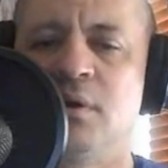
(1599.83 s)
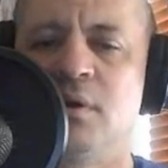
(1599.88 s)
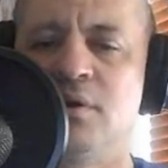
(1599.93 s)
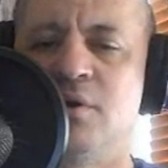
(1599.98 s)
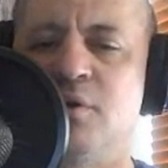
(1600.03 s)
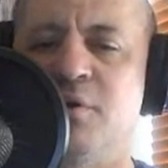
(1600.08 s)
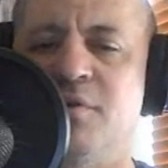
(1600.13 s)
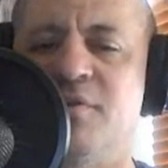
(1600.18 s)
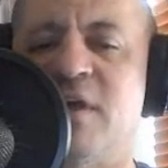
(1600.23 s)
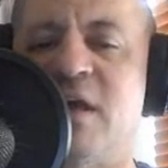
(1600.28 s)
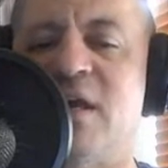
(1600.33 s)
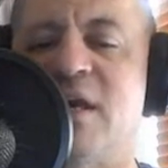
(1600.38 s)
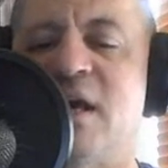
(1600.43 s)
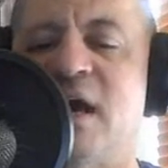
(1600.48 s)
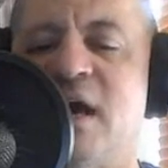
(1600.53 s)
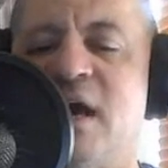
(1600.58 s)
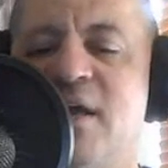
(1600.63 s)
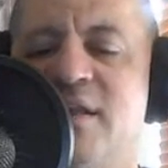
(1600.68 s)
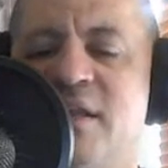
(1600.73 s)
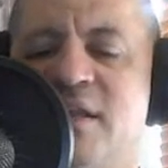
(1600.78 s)
You know, thank
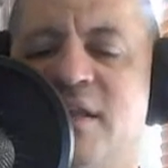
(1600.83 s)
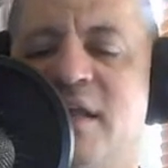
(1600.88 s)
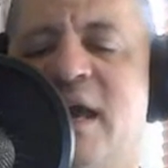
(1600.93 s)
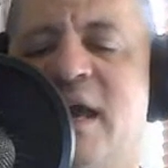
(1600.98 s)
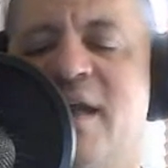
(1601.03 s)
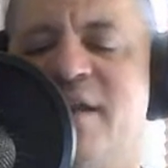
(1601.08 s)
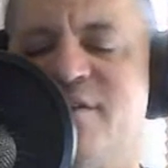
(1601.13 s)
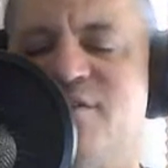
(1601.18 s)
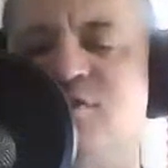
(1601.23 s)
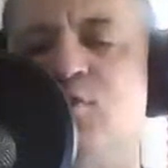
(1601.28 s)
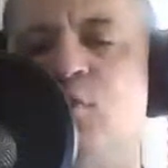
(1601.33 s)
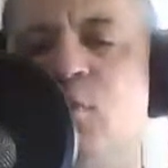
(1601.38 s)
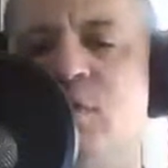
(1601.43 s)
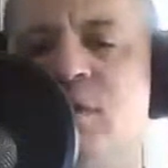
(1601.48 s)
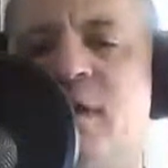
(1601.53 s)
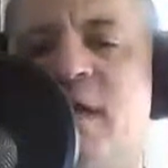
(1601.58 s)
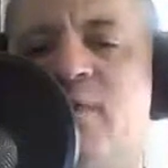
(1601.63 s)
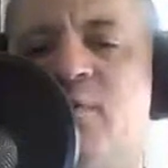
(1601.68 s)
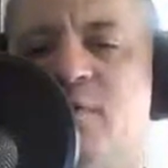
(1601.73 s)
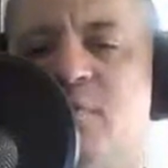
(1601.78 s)
God that they had the
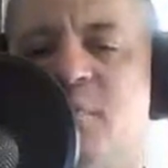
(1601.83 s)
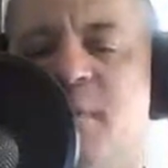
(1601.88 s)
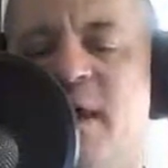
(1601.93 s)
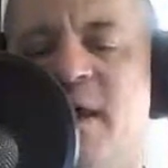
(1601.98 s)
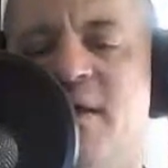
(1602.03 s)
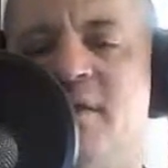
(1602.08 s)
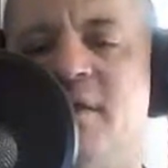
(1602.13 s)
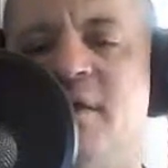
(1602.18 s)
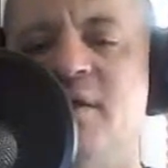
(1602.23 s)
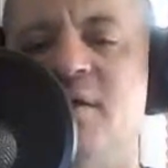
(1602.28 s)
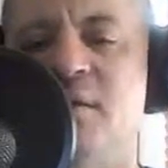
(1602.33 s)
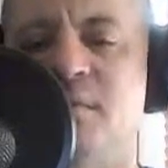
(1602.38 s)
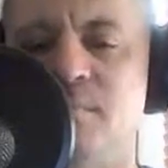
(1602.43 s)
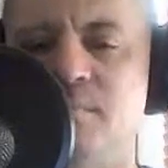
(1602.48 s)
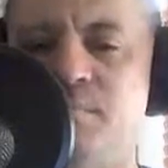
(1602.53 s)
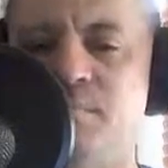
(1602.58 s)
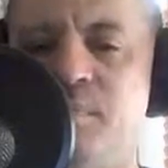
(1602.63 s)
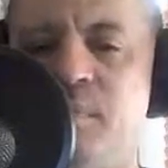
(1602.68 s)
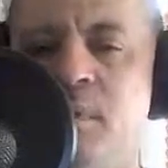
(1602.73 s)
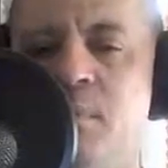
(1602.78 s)
storyline with Maclin,
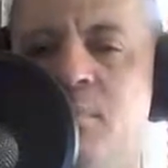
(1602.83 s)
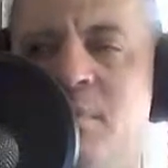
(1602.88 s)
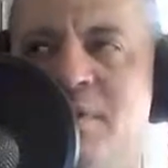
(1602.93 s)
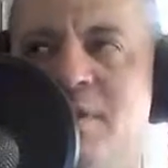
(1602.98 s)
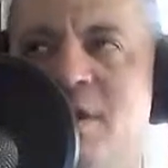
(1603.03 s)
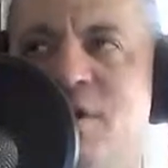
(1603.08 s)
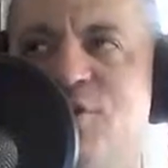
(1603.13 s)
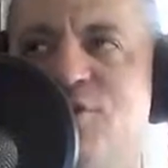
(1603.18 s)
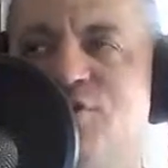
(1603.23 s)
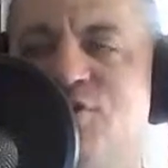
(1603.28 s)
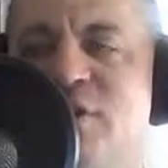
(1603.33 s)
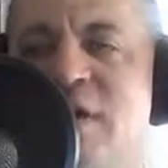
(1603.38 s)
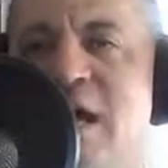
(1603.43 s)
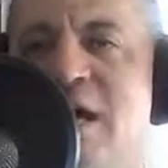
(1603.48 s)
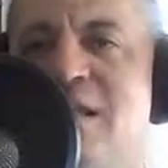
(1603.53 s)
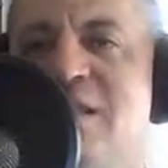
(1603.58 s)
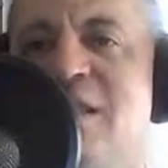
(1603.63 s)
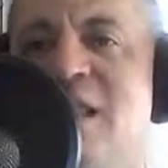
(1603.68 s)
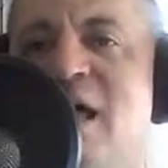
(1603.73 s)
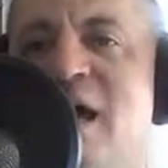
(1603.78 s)
but there's
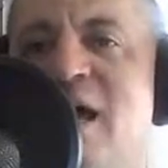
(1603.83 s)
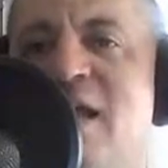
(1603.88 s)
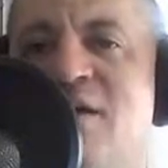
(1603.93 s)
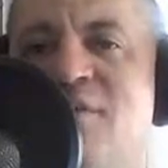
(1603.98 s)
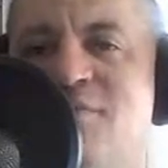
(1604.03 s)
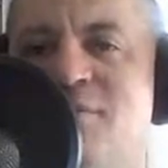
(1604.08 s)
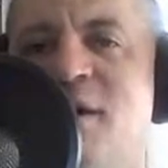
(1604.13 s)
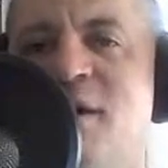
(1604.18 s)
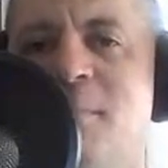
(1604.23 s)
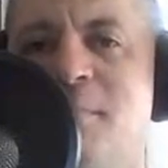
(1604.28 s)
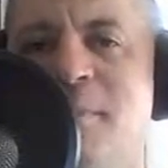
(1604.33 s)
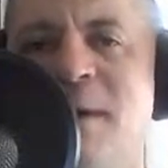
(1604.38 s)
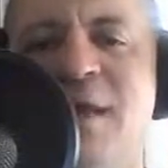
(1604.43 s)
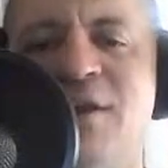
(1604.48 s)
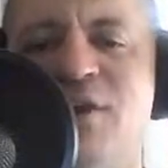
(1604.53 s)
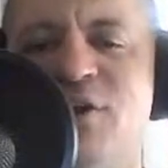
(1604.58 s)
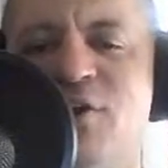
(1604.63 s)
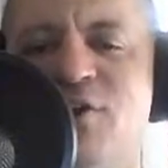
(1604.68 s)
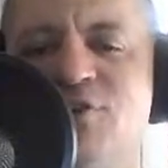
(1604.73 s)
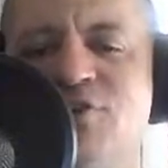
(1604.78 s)
that line of
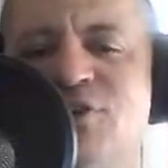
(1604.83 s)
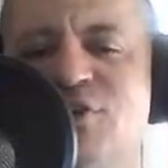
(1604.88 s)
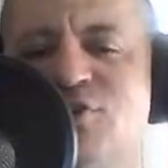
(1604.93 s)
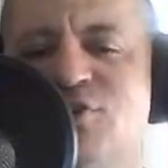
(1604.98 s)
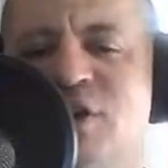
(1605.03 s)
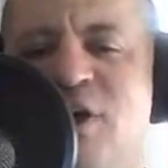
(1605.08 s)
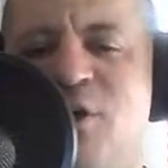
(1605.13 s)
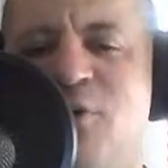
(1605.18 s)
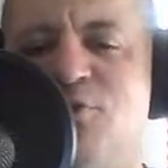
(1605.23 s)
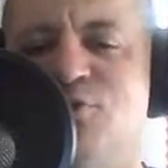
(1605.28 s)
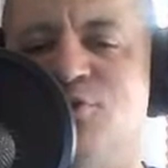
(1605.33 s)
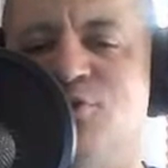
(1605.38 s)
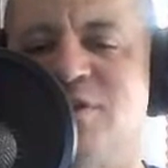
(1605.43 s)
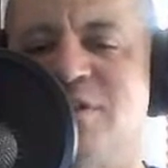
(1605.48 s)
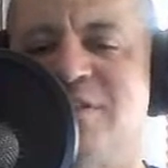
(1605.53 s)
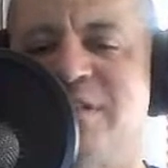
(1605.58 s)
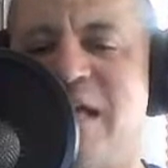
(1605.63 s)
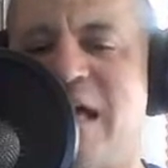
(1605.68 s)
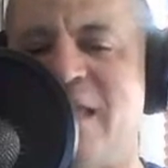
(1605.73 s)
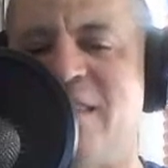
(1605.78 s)
competitors and challengers
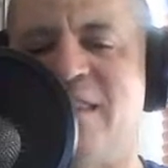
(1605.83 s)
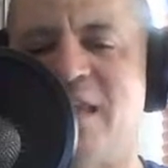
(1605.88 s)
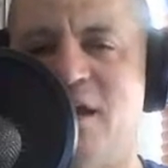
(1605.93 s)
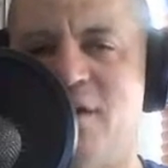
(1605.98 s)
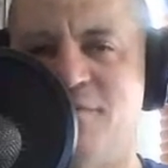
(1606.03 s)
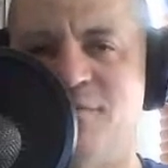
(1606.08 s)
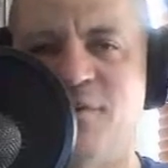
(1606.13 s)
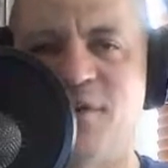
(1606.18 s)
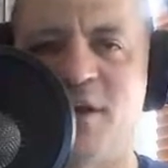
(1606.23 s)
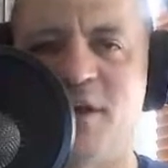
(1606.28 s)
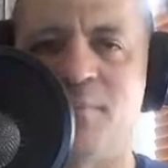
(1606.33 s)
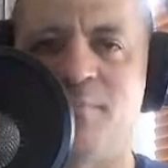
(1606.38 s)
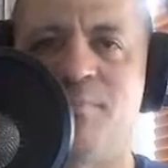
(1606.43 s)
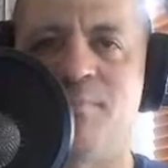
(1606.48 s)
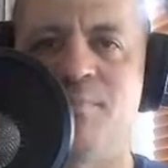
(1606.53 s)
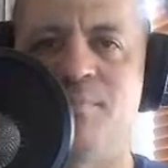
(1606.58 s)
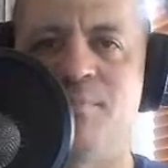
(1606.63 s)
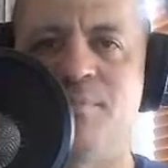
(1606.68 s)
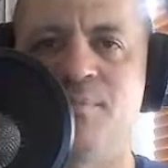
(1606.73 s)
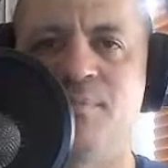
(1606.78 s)
is not there for him.
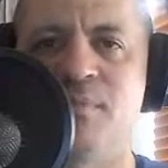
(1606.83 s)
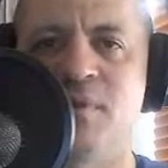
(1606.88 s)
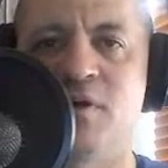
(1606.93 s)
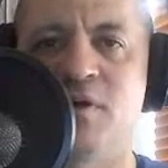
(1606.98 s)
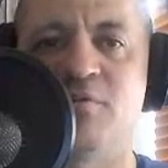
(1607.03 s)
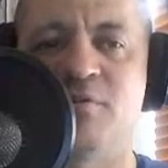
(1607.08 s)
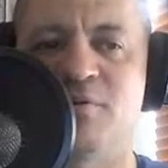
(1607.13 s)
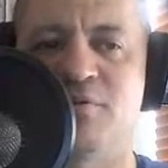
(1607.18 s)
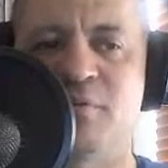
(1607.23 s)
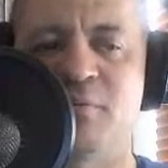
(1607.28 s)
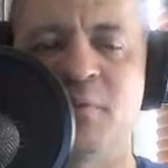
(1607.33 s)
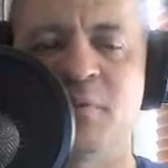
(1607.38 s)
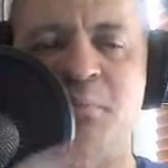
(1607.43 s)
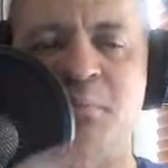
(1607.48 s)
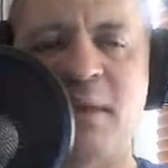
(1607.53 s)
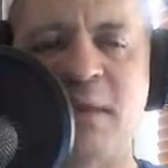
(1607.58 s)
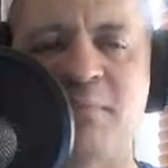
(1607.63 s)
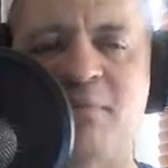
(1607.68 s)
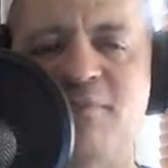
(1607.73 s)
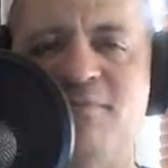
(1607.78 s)
From the
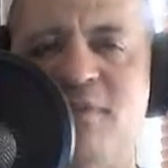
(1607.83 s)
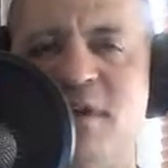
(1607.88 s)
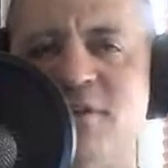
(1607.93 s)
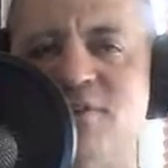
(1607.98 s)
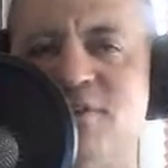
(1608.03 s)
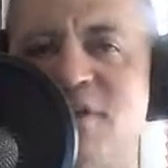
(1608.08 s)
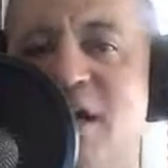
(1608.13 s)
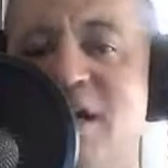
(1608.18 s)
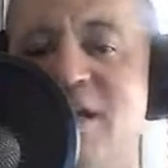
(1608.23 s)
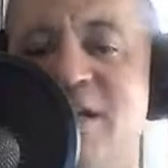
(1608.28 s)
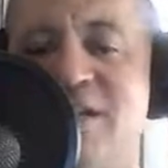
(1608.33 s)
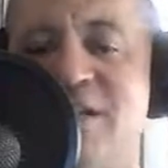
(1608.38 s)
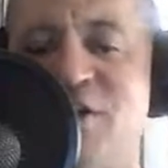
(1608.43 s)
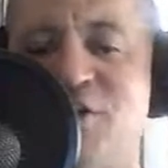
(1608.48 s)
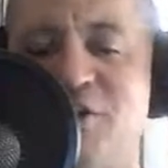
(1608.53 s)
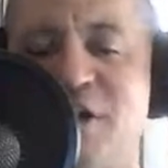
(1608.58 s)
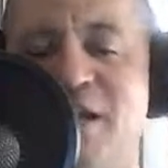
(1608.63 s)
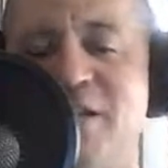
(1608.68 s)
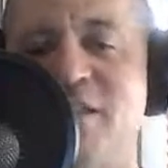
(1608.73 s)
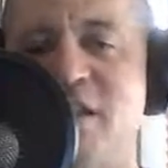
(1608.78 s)
babyface side,
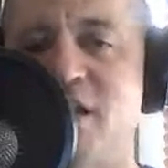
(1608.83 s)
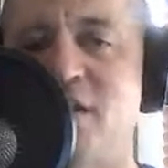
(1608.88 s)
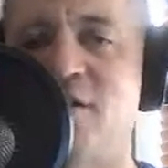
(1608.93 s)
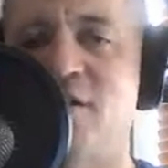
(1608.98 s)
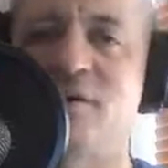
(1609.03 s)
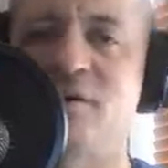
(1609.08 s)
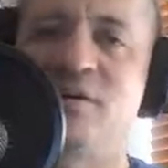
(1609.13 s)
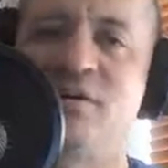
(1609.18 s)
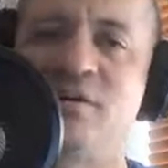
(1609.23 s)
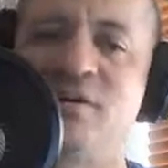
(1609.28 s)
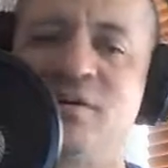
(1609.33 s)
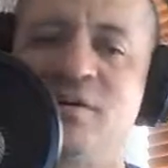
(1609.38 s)
they're not there.